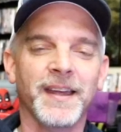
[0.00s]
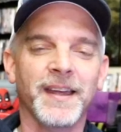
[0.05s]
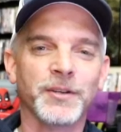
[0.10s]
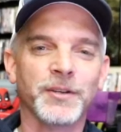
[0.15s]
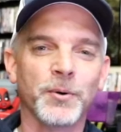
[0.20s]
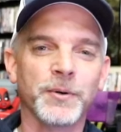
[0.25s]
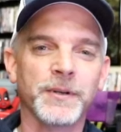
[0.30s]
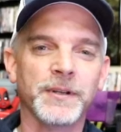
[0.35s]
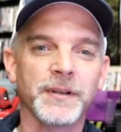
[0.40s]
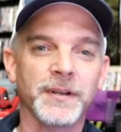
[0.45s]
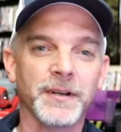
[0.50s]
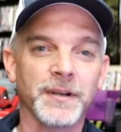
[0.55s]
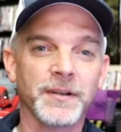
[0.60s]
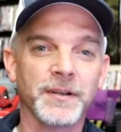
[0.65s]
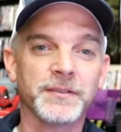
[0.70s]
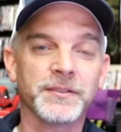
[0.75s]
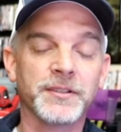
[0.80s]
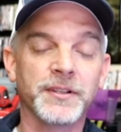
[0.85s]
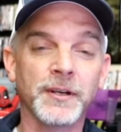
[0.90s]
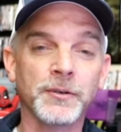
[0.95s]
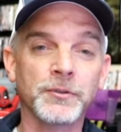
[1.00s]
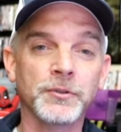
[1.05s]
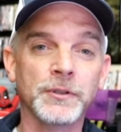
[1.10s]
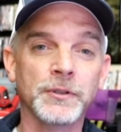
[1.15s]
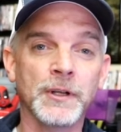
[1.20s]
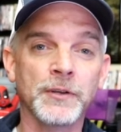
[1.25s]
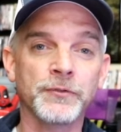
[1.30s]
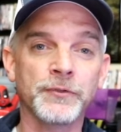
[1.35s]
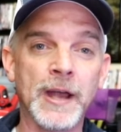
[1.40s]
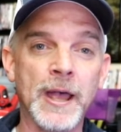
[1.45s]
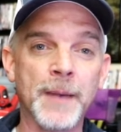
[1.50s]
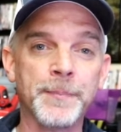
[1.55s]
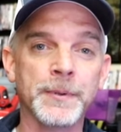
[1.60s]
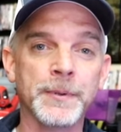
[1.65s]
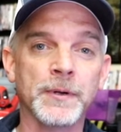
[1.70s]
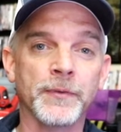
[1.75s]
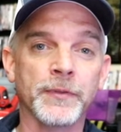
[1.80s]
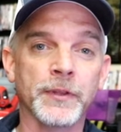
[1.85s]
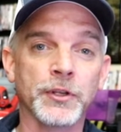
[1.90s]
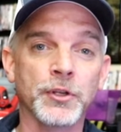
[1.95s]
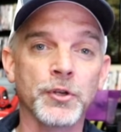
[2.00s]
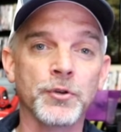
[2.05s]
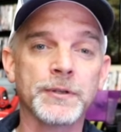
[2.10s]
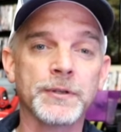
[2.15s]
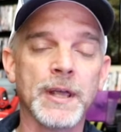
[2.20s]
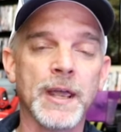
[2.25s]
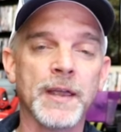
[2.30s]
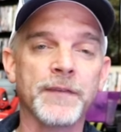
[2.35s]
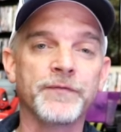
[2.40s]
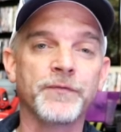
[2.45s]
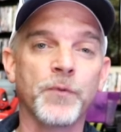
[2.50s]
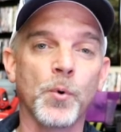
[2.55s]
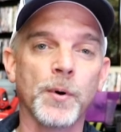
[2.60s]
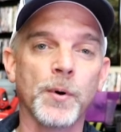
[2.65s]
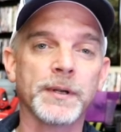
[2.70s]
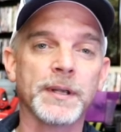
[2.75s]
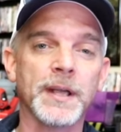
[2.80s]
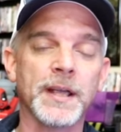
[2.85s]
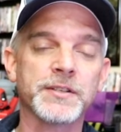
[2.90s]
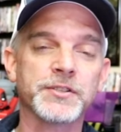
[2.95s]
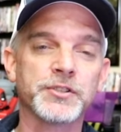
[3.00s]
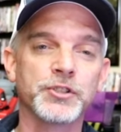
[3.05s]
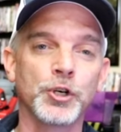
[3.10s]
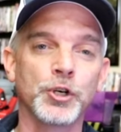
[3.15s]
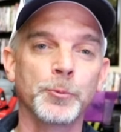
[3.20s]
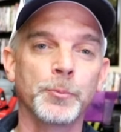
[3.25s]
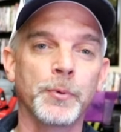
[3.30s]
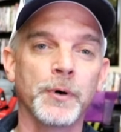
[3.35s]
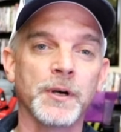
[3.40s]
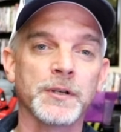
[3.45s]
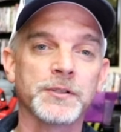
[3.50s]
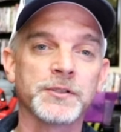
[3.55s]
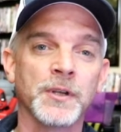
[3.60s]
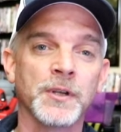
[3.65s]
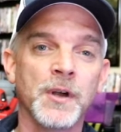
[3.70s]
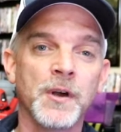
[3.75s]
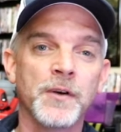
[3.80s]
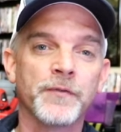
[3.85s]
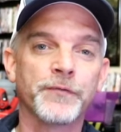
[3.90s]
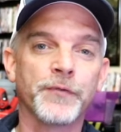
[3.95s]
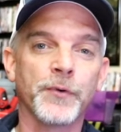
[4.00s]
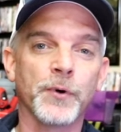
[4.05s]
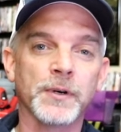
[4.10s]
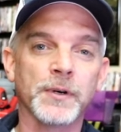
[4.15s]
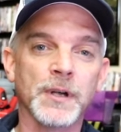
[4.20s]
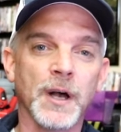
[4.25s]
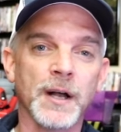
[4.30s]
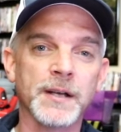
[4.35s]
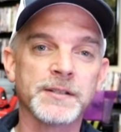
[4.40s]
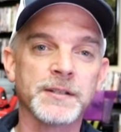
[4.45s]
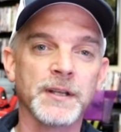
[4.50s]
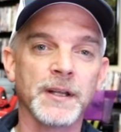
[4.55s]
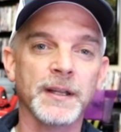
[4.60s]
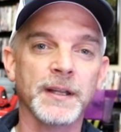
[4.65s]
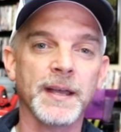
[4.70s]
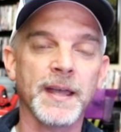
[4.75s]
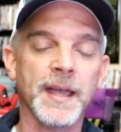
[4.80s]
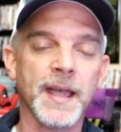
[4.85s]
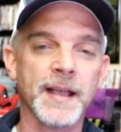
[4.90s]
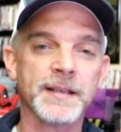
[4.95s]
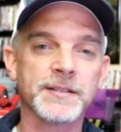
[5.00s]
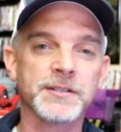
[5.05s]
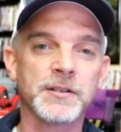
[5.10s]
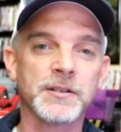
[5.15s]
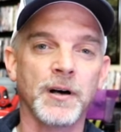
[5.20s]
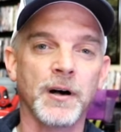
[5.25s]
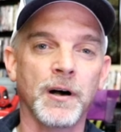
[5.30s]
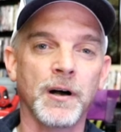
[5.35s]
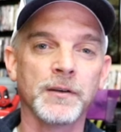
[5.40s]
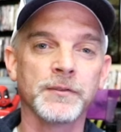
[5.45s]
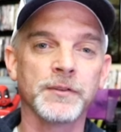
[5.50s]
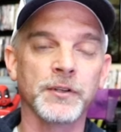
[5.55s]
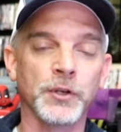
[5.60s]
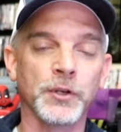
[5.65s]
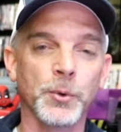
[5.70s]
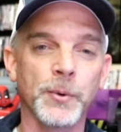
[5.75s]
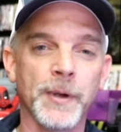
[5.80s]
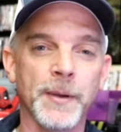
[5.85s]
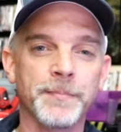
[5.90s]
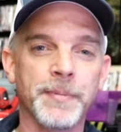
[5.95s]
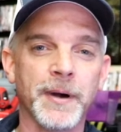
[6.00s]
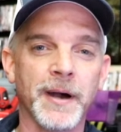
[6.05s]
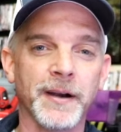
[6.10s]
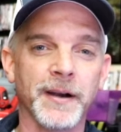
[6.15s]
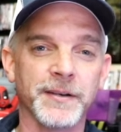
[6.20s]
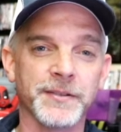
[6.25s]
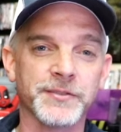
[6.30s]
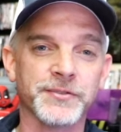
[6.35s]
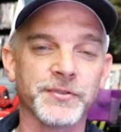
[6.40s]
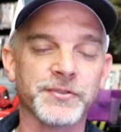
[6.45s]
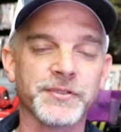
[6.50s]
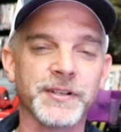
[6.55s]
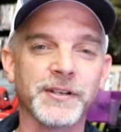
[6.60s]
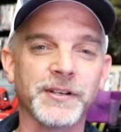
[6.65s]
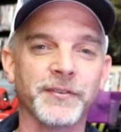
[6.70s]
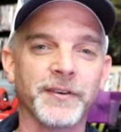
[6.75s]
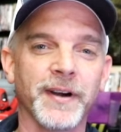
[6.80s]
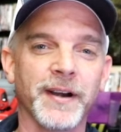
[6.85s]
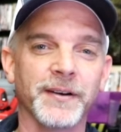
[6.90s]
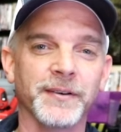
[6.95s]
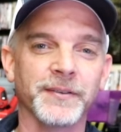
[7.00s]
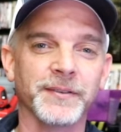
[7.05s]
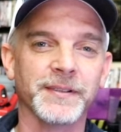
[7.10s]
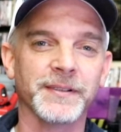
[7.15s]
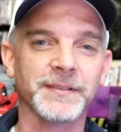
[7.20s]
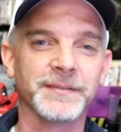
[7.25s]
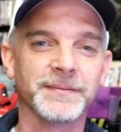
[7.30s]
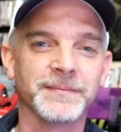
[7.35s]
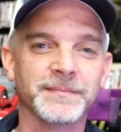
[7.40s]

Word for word: Hey, Tony here. Today I'm going to do an unwrapping of the UK 4K steelbooks for Godzilla X Kong The New Empire, so stick around.